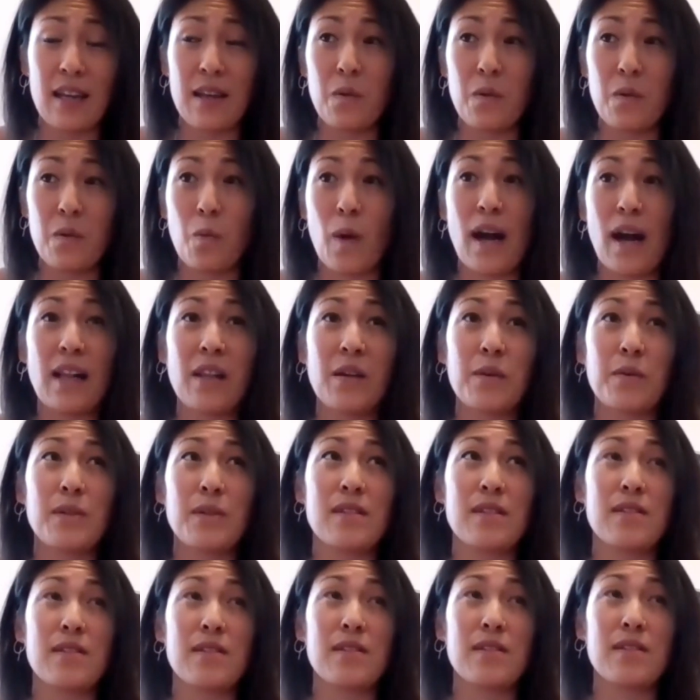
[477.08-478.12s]
while it
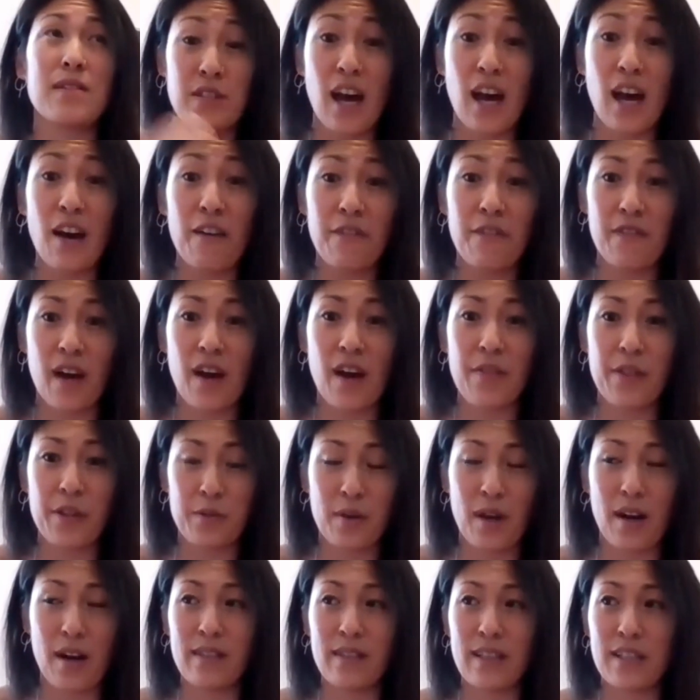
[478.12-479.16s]
was tough on
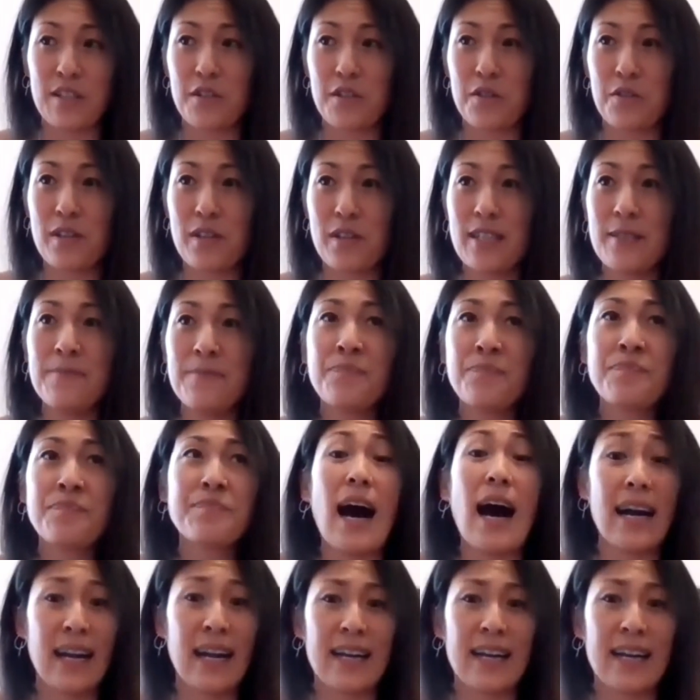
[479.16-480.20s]
the travel industry,
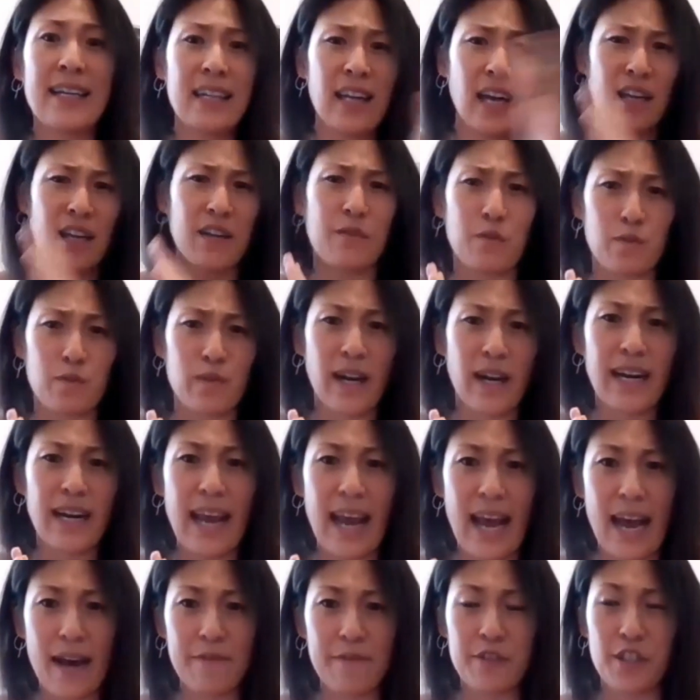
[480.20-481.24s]
I got in kind of right
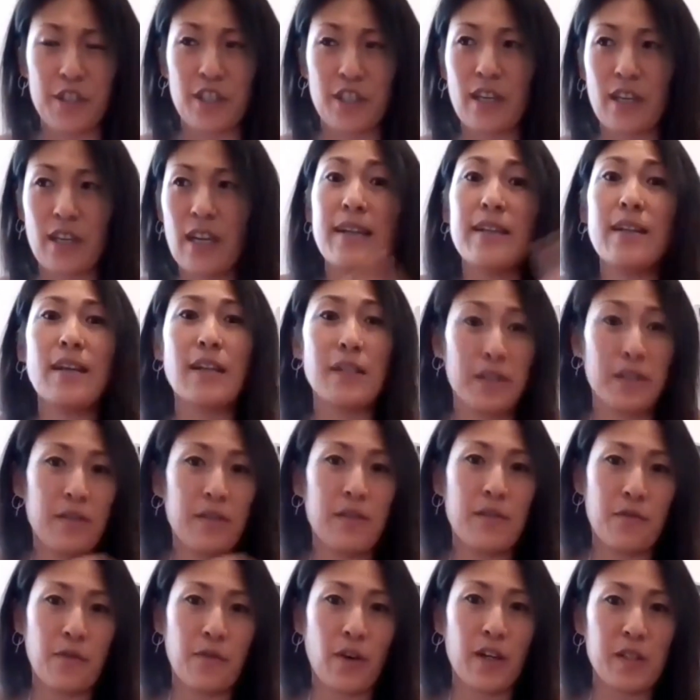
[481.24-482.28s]
after, as
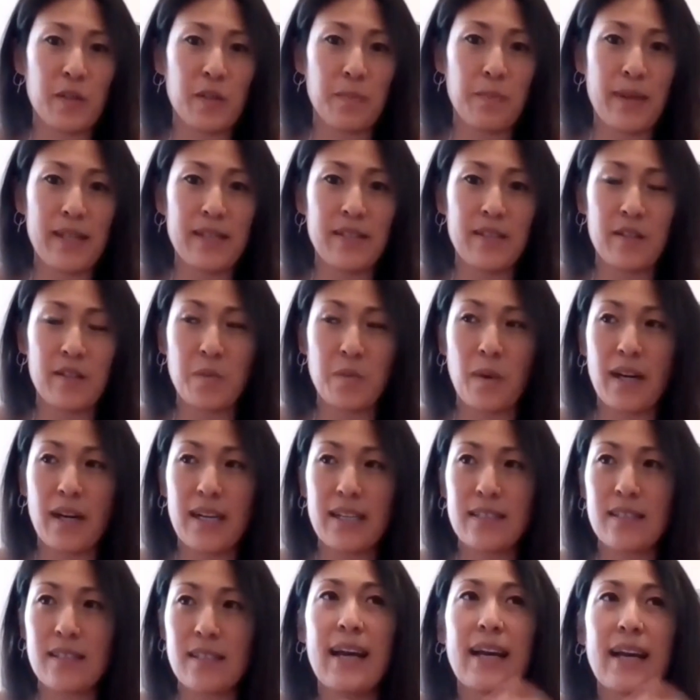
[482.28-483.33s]
far as business
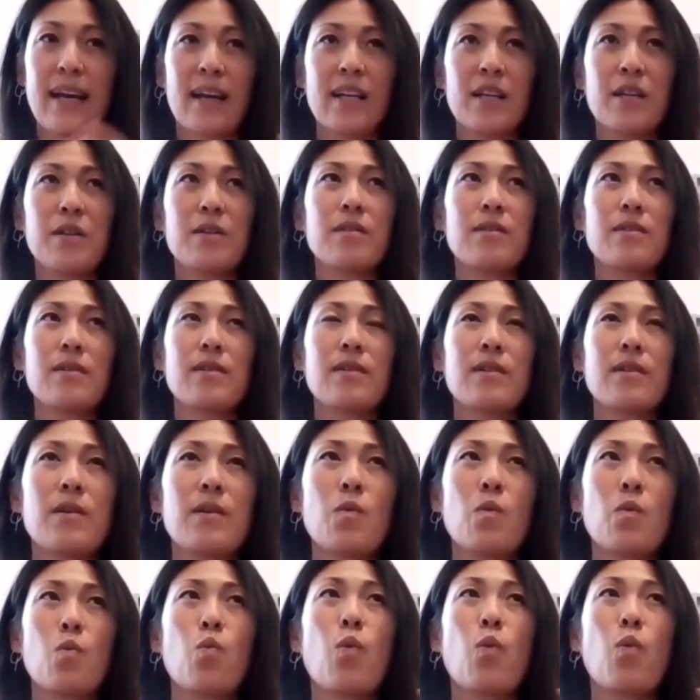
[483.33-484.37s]
wise, I got in
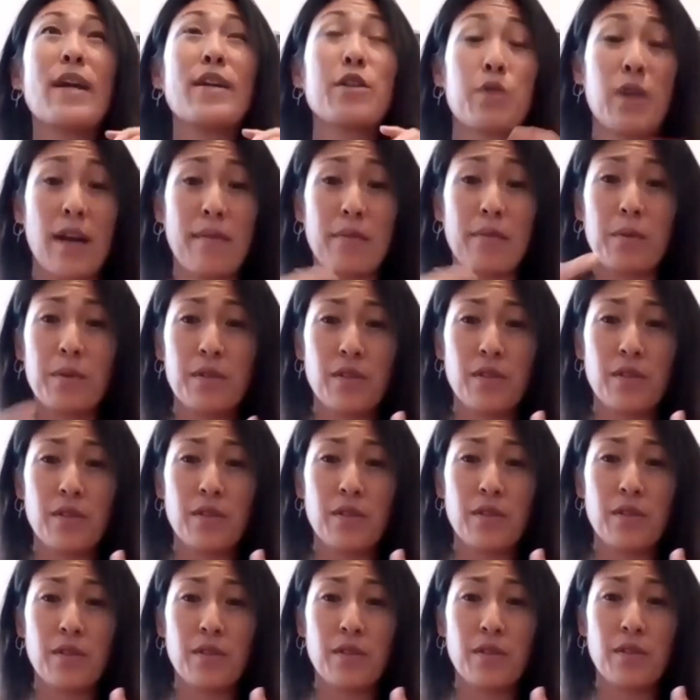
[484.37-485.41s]
when travel was starting
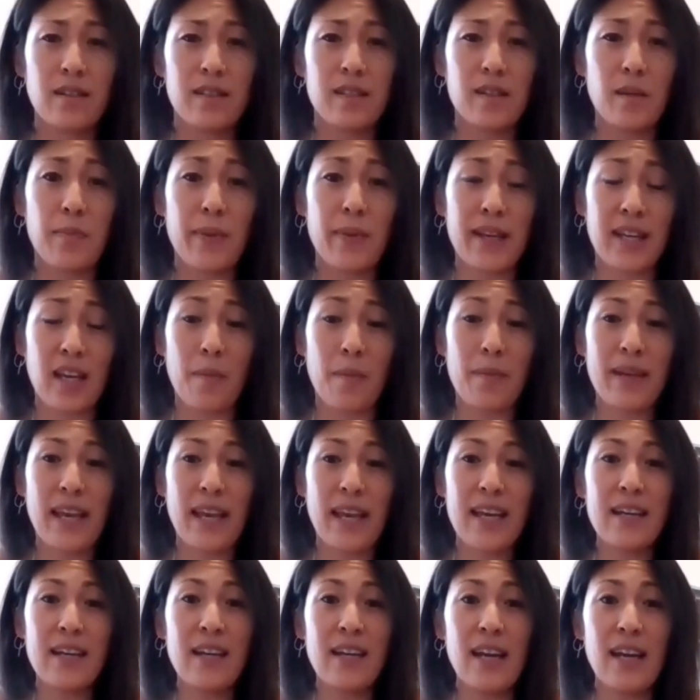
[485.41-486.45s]
to pick up
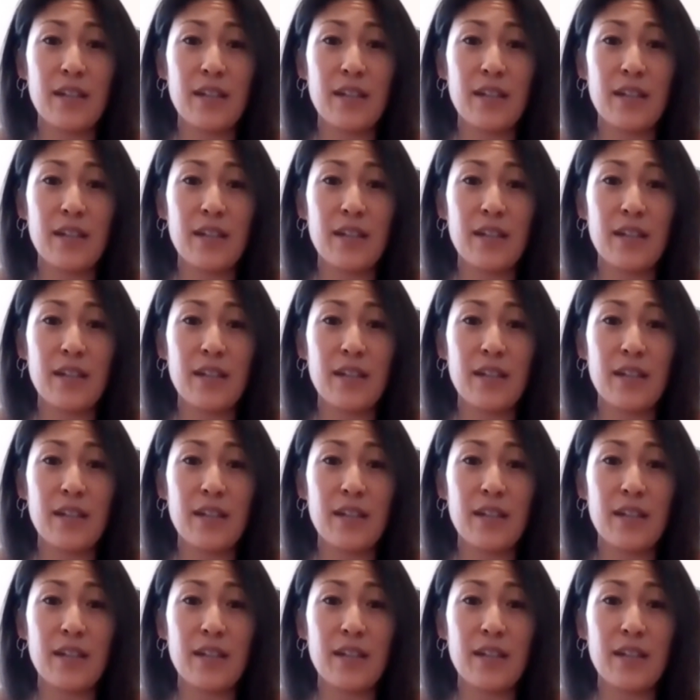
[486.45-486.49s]
again.